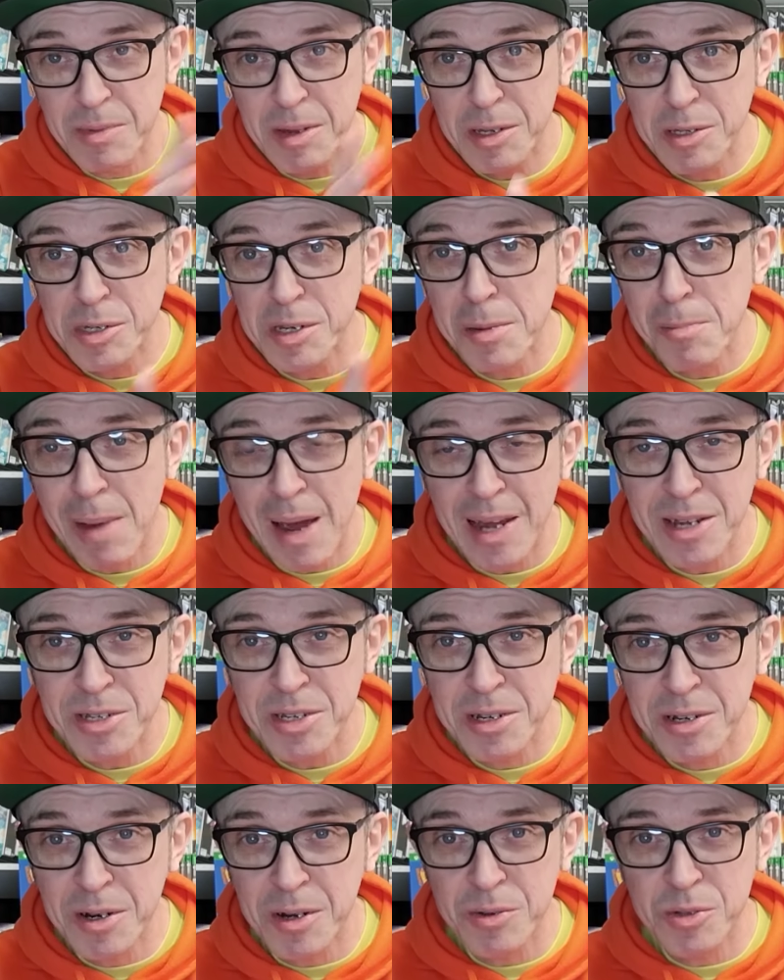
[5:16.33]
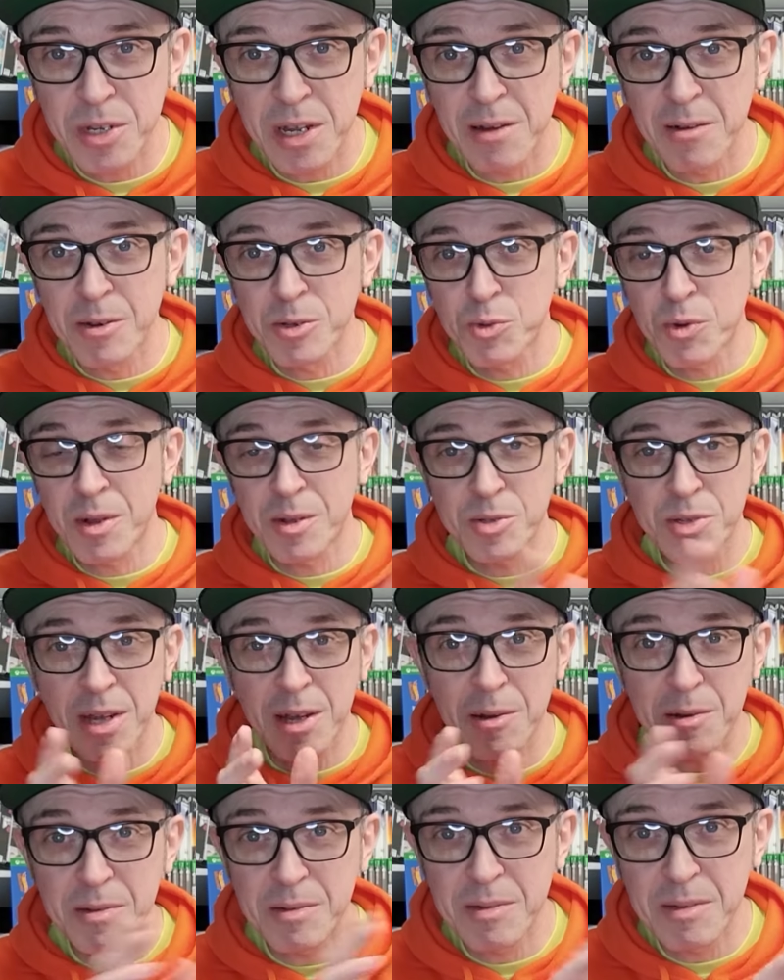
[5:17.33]
it's an amazing console as well.
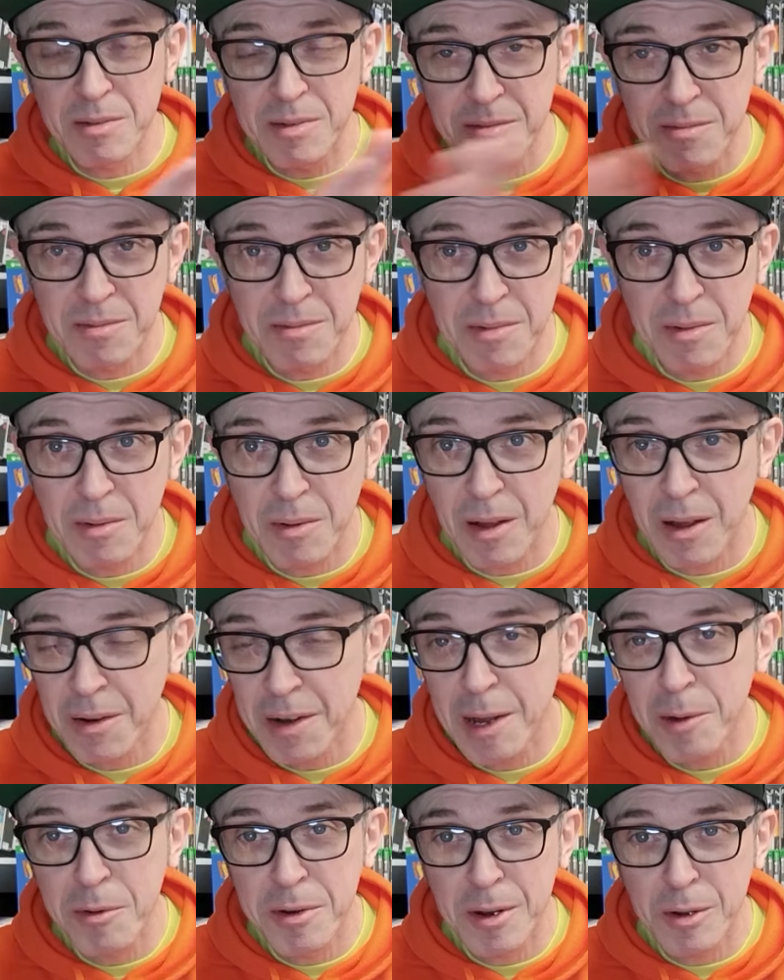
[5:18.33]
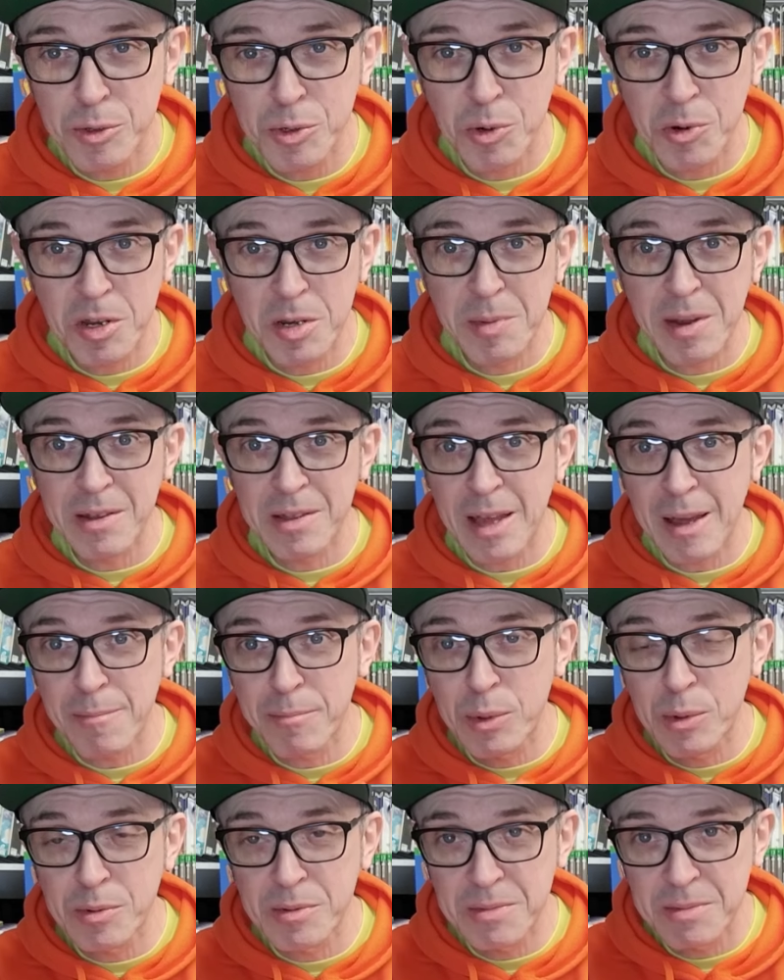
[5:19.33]
So, I know we're not talking about
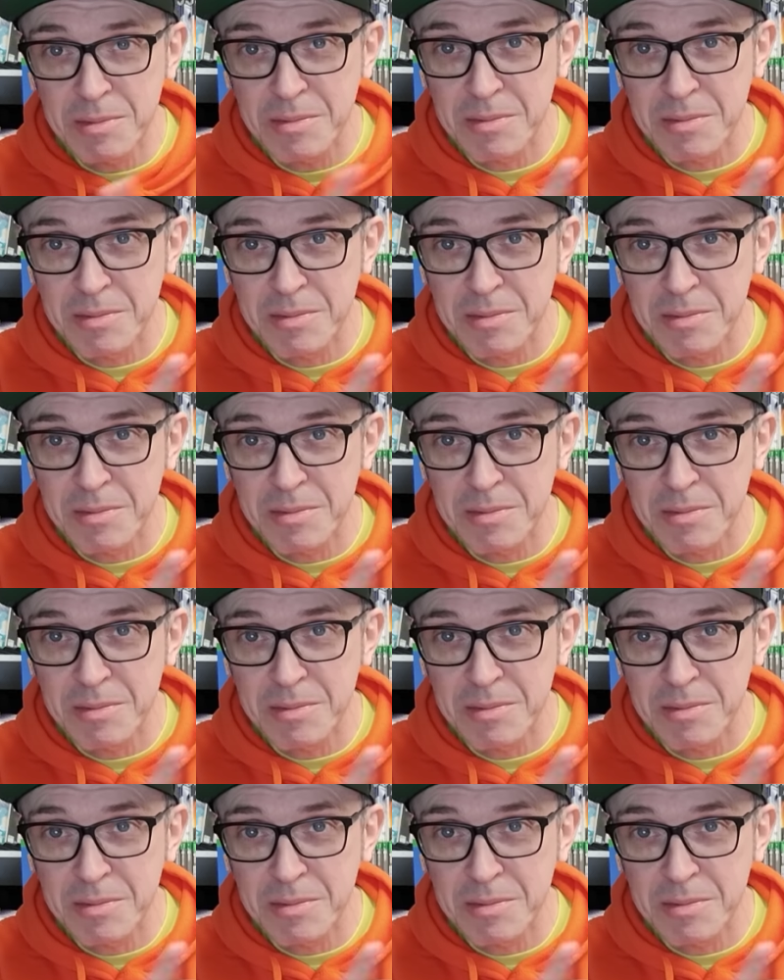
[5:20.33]
that, but